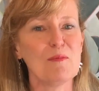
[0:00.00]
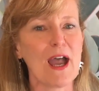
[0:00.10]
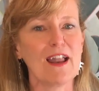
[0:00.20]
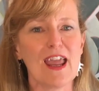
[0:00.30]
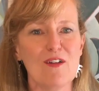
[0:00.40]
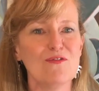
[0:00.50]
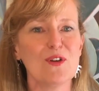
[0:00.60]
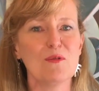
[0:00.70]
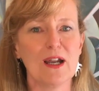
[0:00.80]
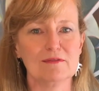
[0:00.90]
about
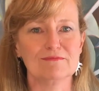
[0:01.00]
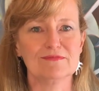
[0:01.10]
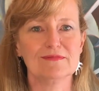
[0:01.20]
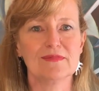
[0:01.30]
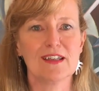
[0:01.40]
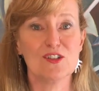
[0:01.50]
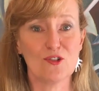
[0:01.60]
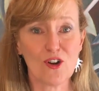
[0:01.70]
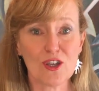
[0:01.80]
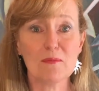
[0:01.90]
everyone,
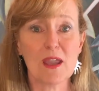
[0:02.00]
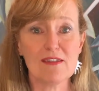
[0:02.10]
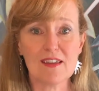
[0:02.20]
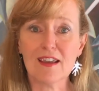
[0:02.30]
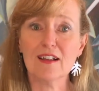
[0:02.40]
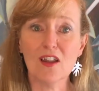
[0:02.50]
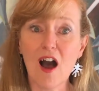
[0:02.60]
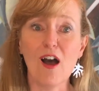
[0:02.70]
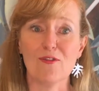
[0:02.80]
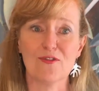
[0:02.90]
documenting
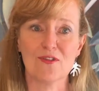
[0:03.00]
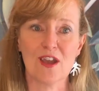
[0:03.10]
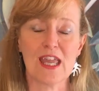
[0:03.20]
life,